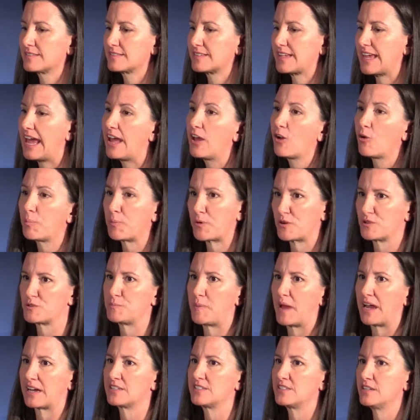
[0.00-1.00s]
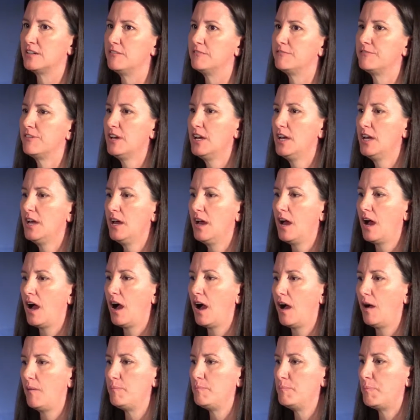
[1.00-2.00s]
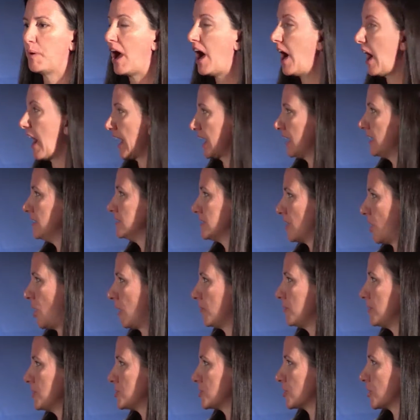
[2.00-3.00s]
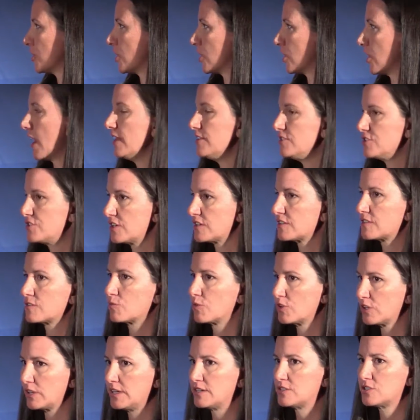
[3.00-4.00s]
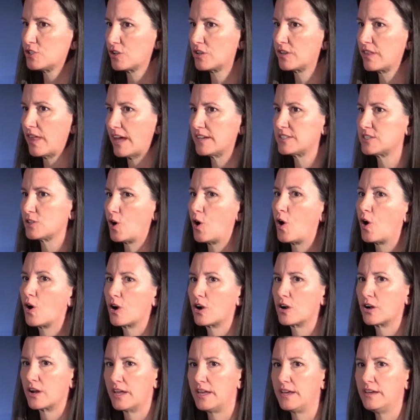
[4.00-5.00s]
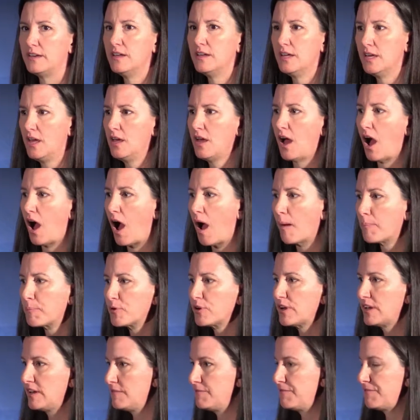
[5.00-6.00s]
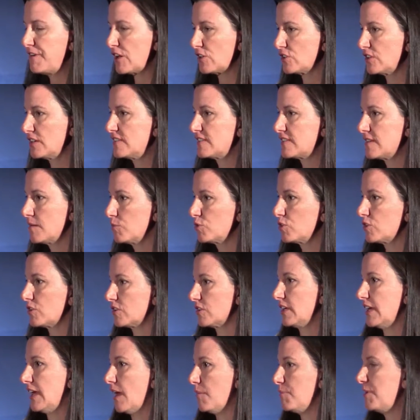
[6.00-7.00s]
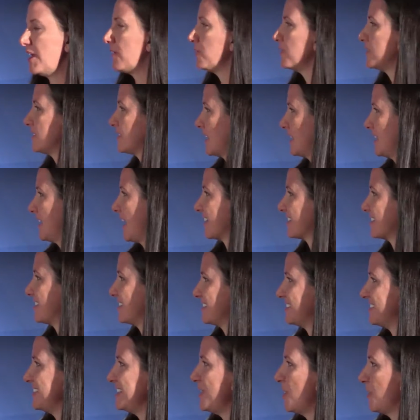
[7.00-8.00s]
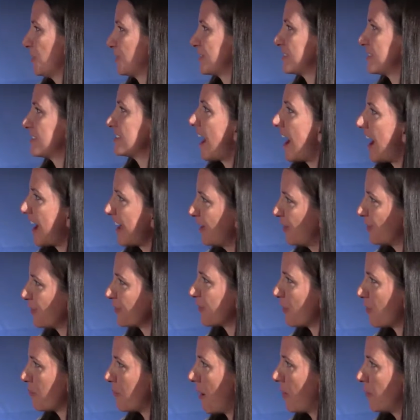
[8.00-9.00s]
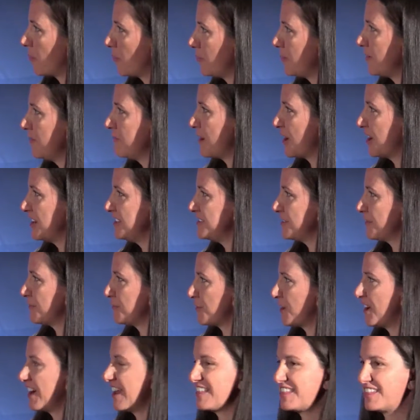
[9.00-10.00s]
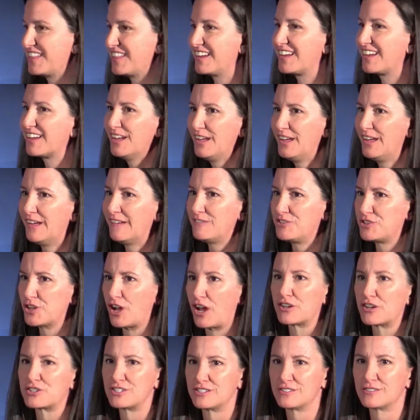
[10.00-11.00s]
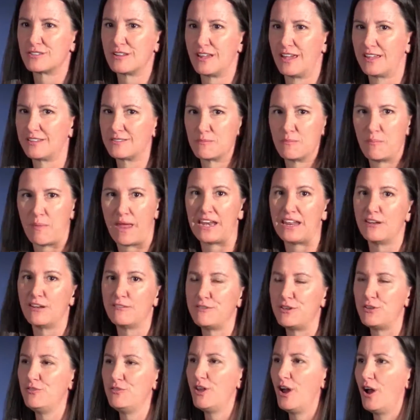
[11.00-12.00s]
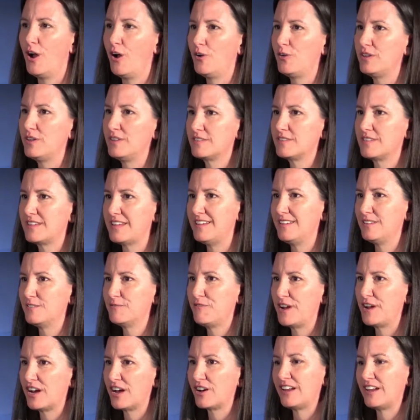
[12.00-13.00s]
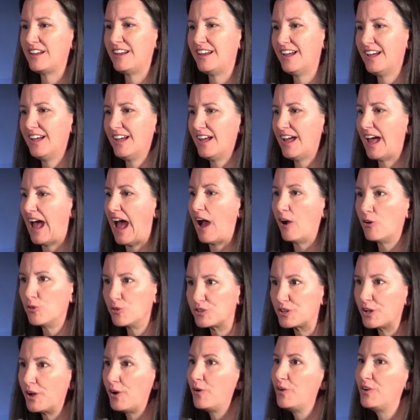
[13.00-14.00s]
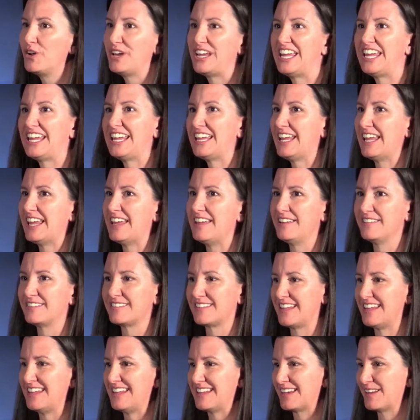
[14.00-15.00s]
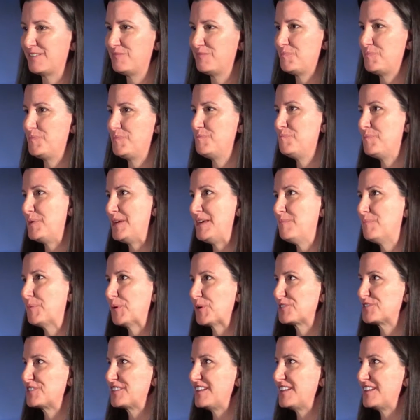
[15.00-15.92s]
scale perspective behind Omniture, and just really took that to heart and operated fairly similarly. I mean, I would say, yes, the CEO styles are probably very different. I think Josh is, as many of you know, he's very outgoing. He can be,